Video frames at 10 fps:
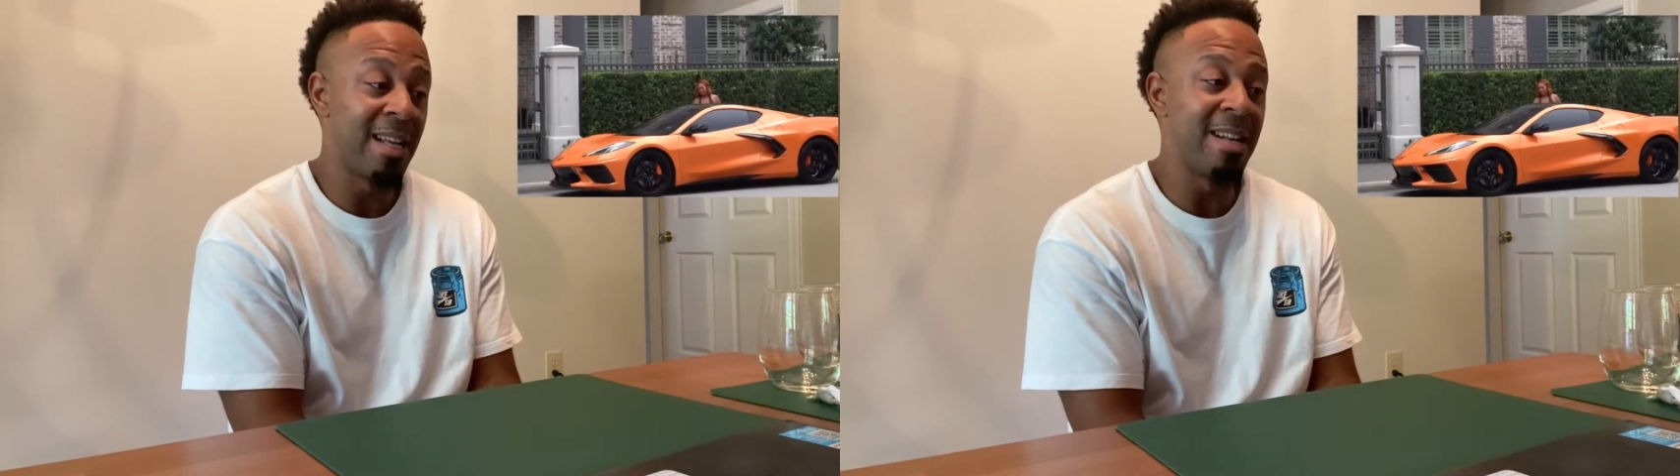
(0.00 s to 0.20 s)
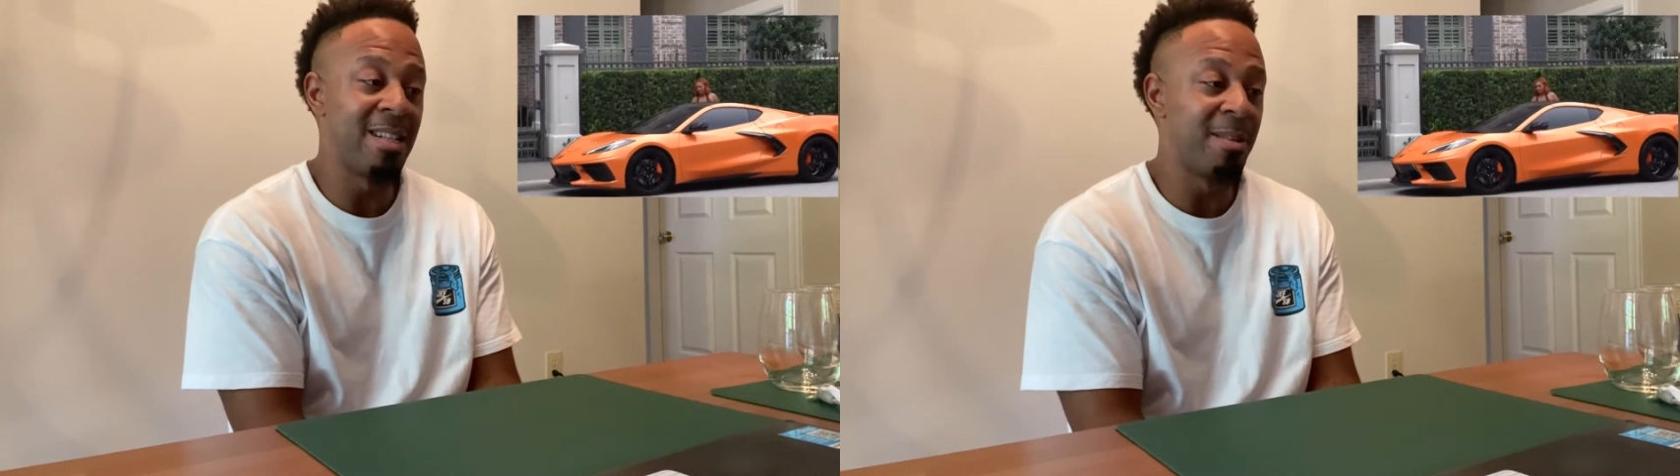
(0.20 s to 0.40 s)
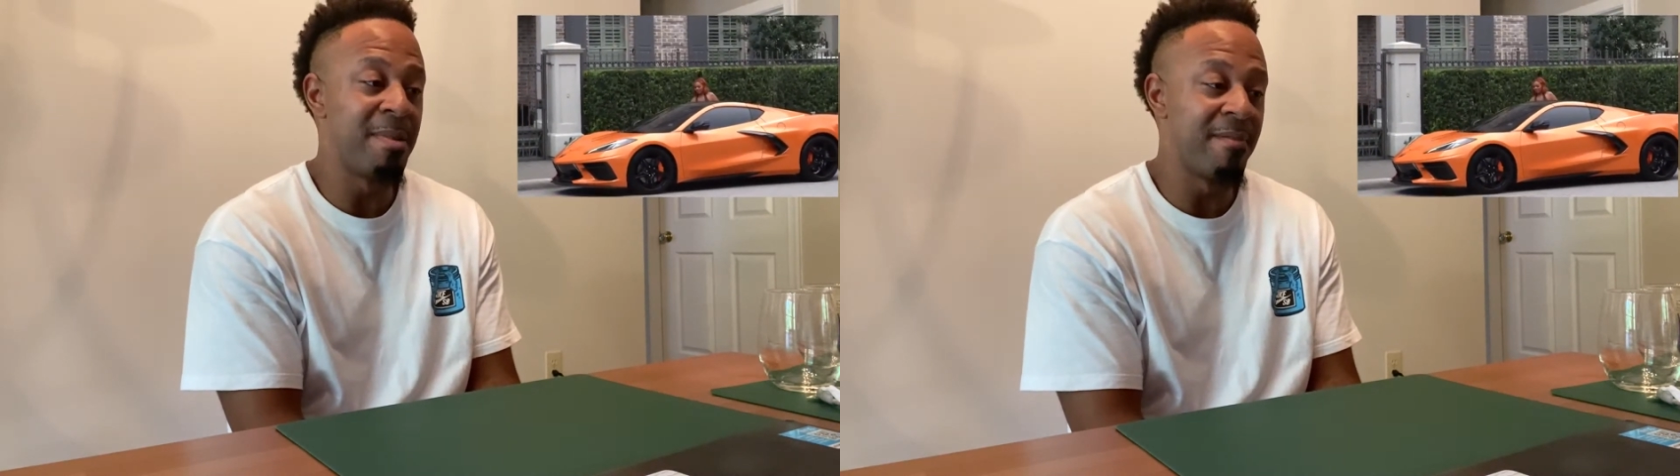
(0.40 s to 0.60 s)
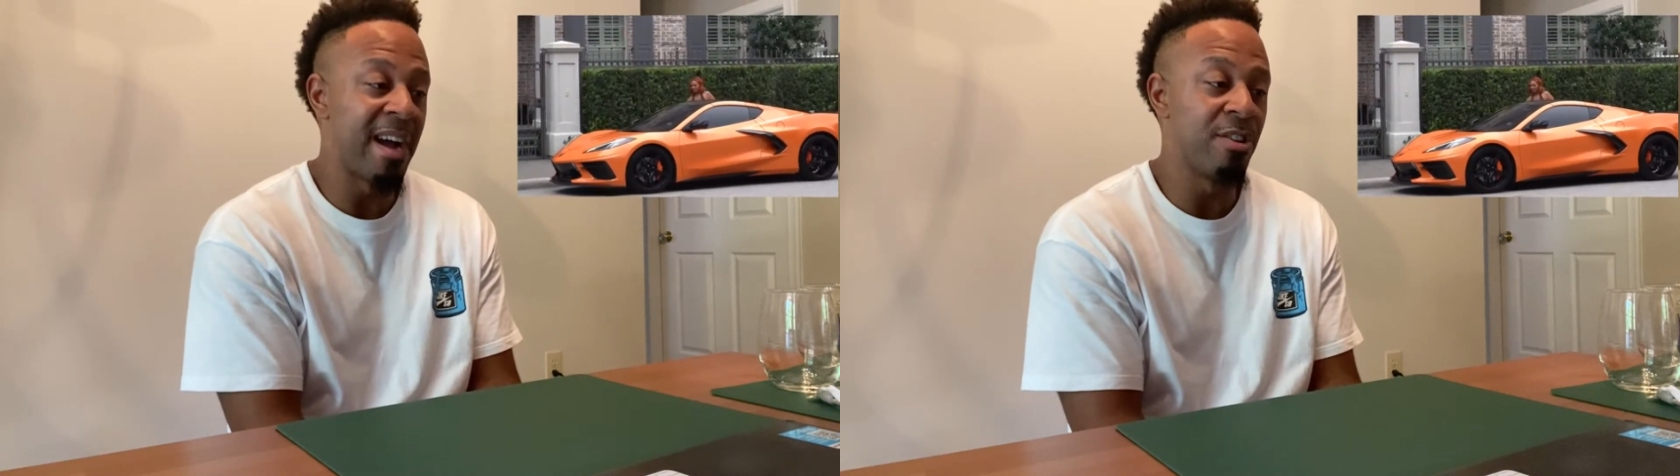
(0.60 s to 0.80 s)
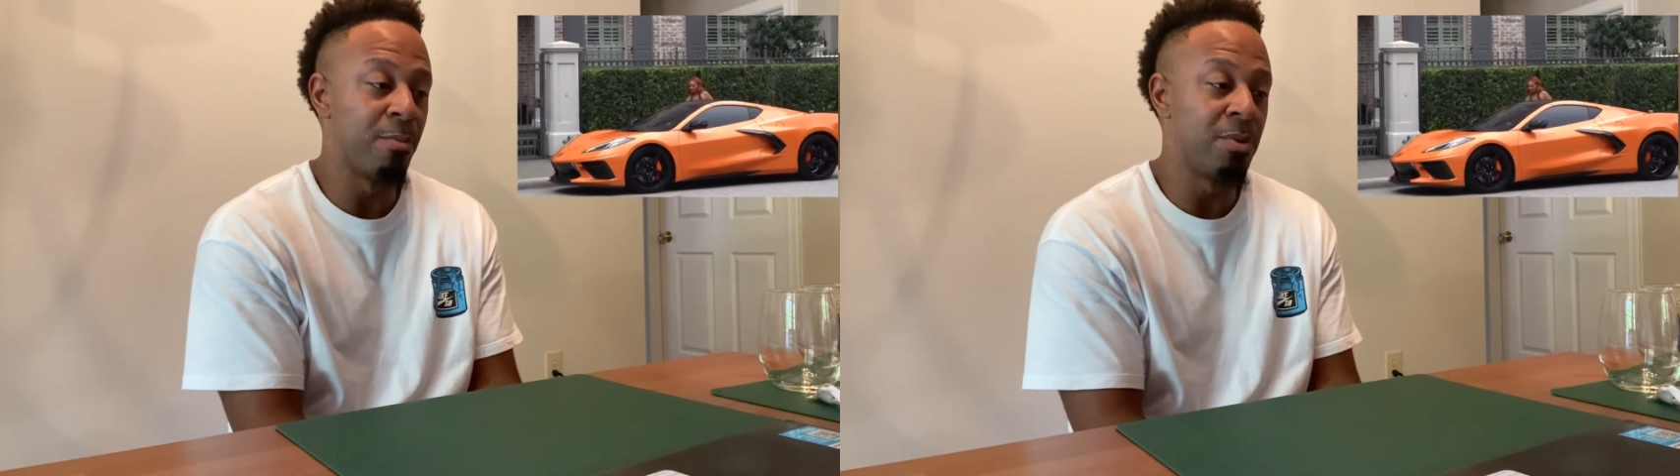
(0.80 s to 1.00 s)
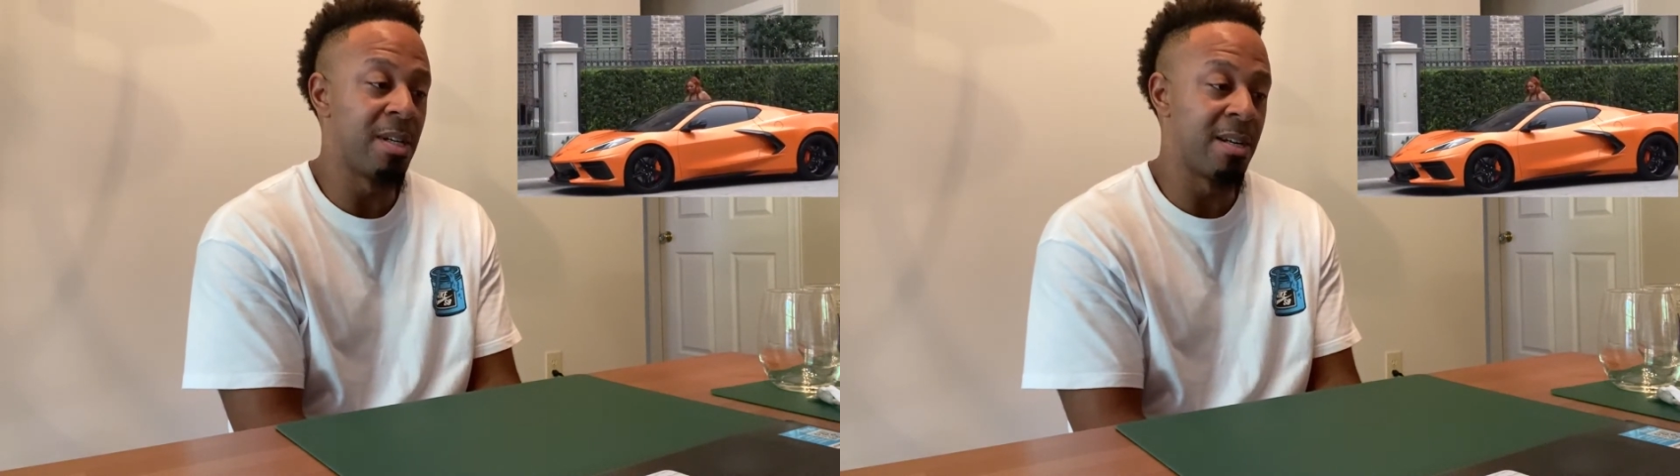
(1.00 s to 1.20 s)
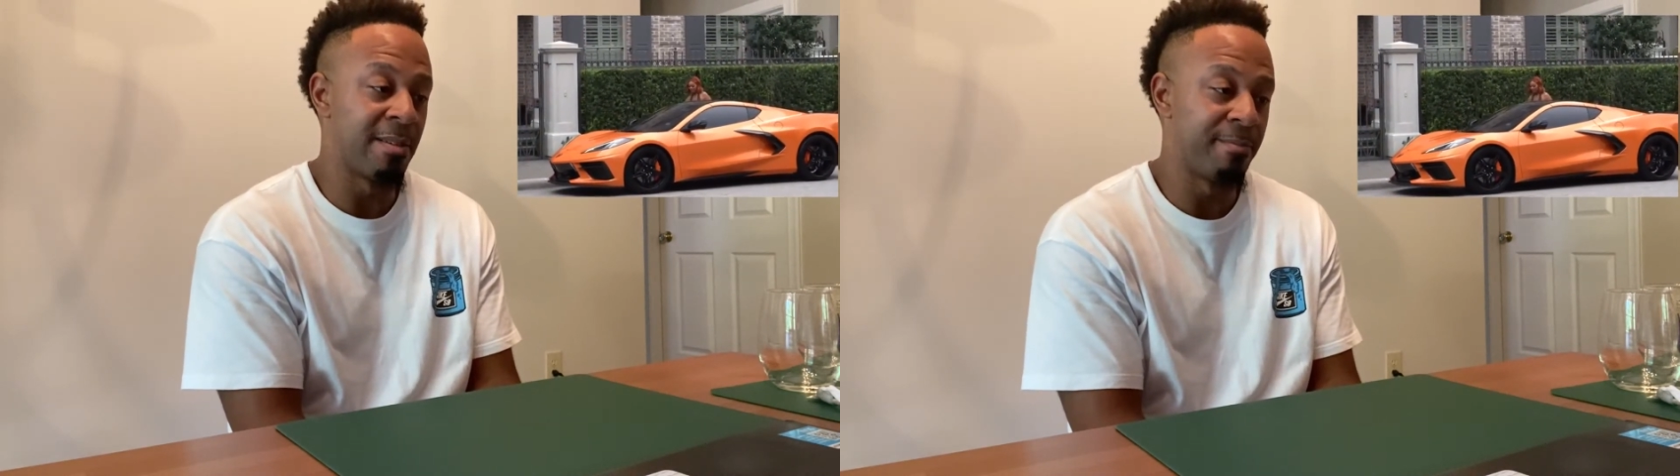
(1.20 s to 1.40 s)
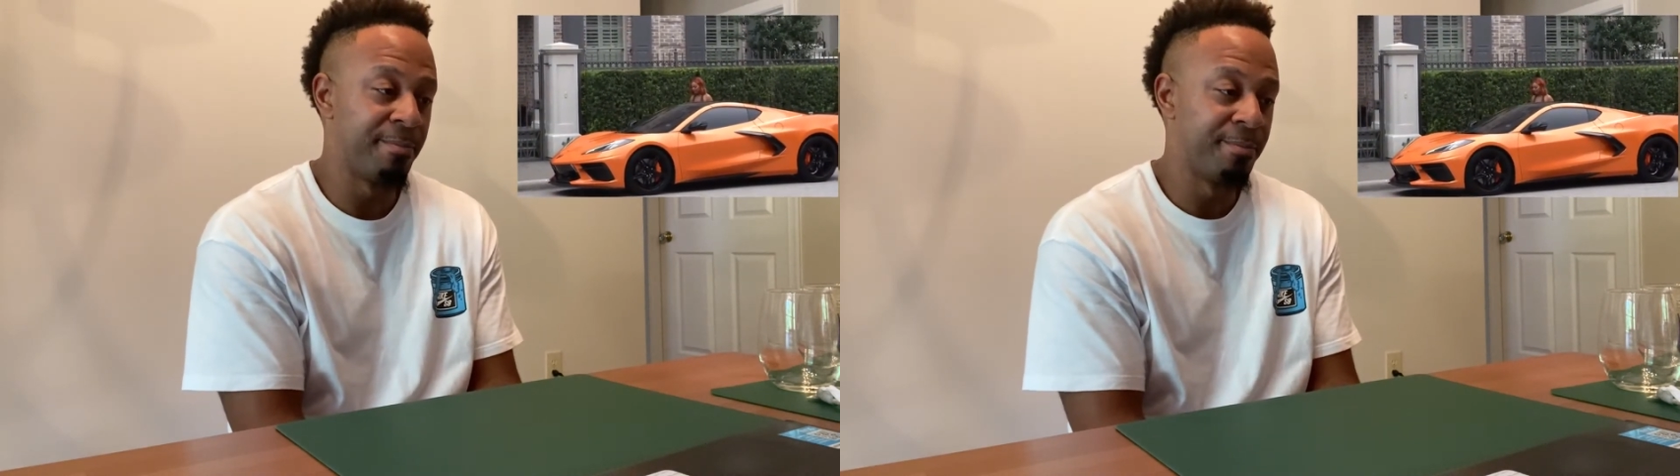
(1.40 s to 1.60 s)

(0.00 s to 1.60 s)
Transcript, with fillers: it needs to be valuable time